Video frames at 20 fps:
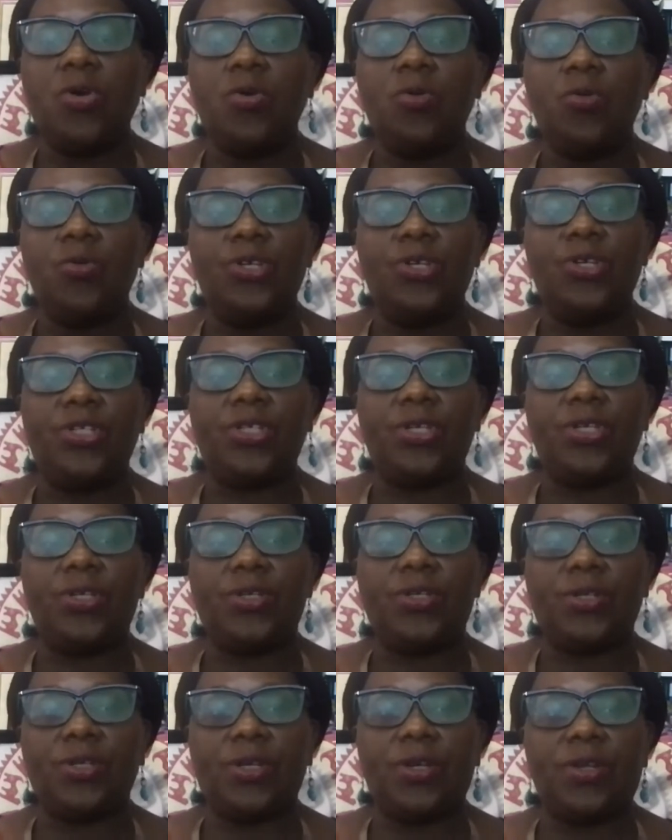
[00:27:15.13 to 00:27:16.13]
which
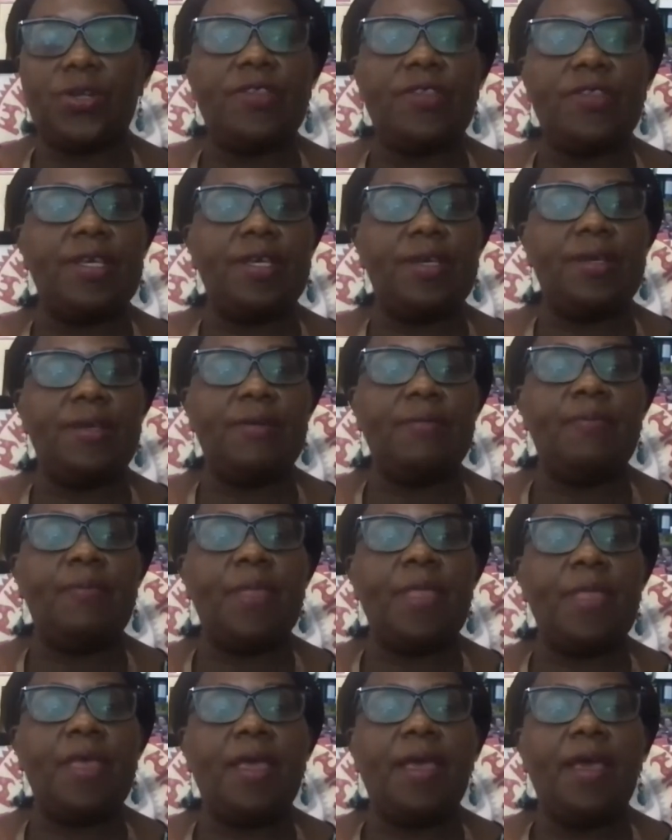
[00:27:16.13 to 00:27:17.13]
is the
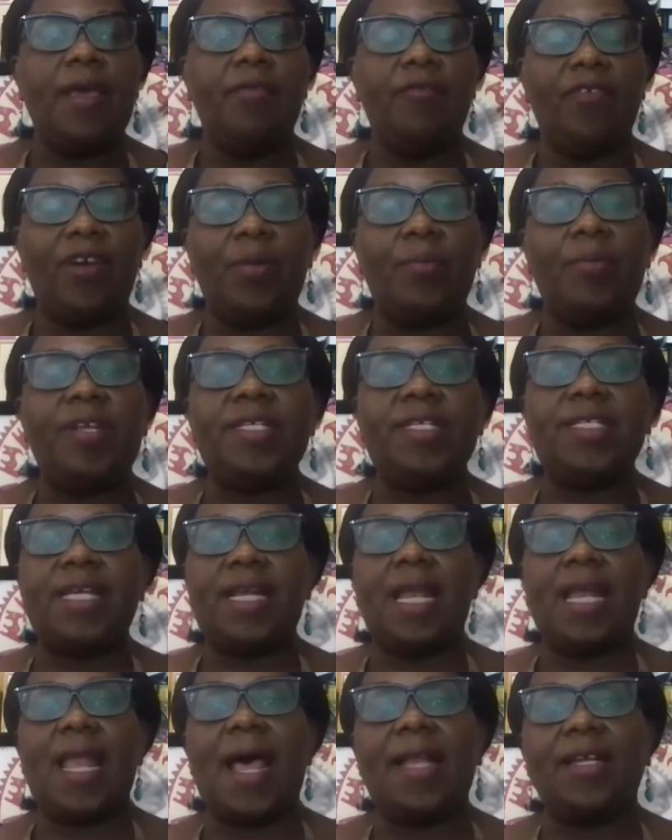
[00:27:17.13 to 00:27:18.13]
Environment
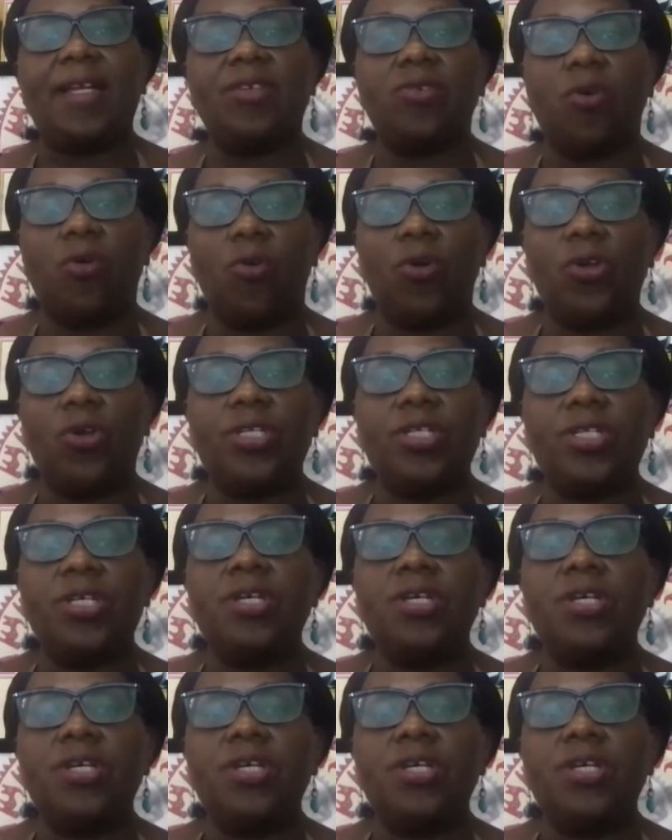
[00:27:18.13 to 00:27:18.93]
and Land Court